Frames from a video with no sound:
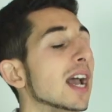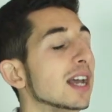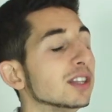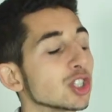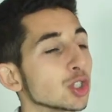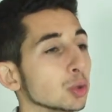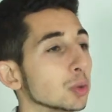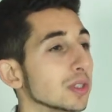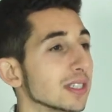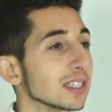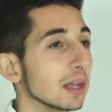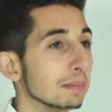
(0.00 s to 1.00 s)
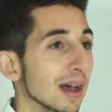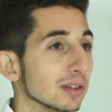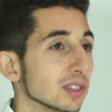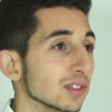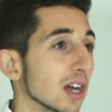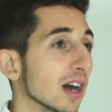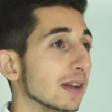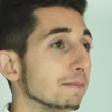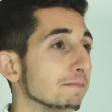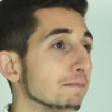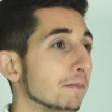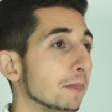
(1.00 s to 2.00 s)
in the shortest amount of time.
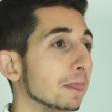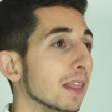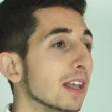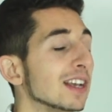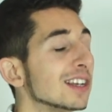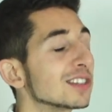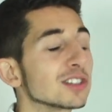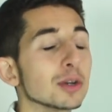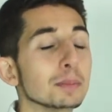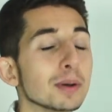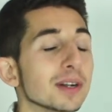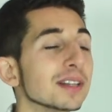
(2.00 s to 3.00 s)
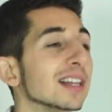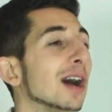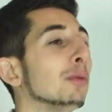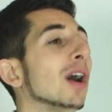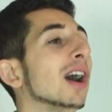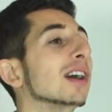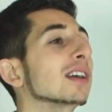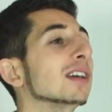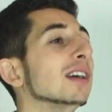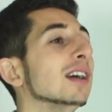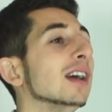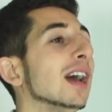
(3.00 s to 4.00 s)
So put in that work
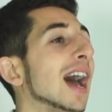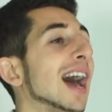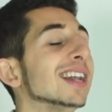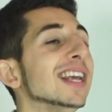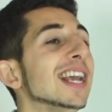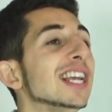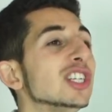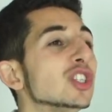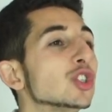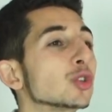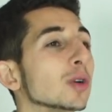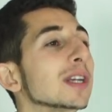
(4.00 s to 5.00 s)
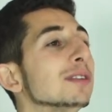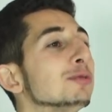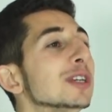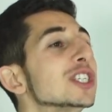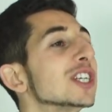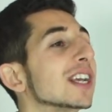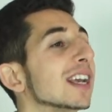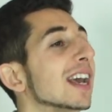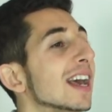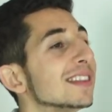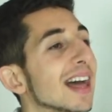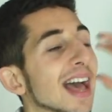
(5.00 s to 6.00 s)
and enjoy reaching
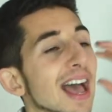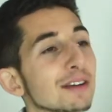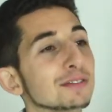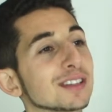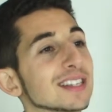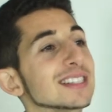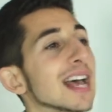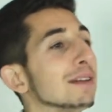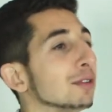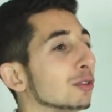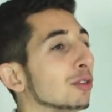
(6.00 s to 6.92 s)
that effortless effort